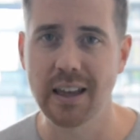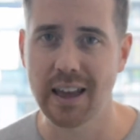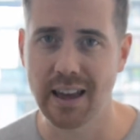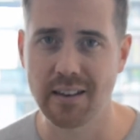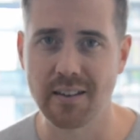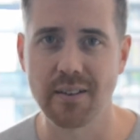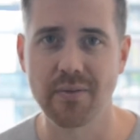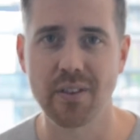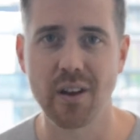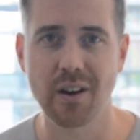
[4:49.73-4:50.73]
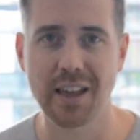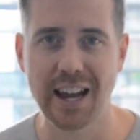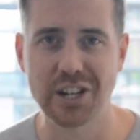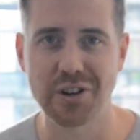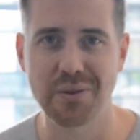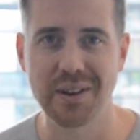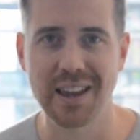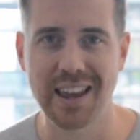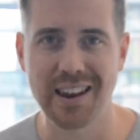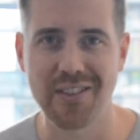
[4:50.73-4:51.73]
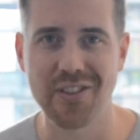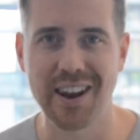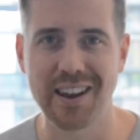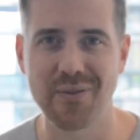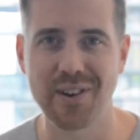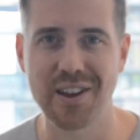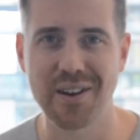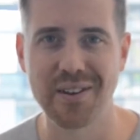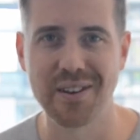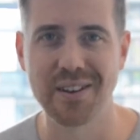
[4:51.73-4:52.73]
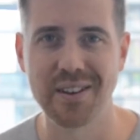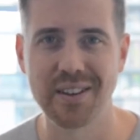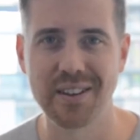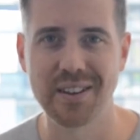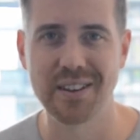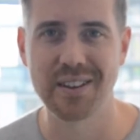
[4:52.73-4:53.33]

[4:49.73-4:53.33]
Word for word: and I'll catch you in the next video.